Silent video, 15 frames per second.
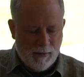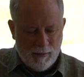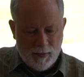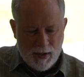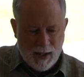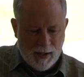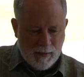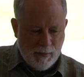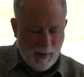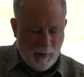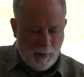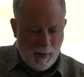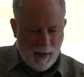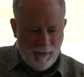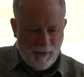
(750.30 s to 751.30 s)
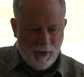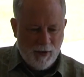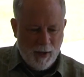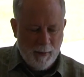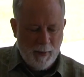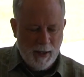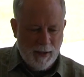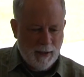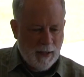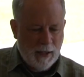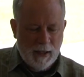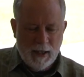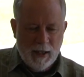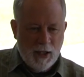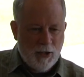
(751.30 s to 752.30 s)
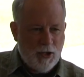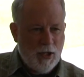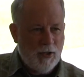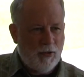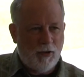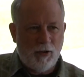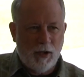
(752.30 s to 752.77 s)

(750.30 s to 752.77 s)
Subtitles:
she asked me to pray for something. And she's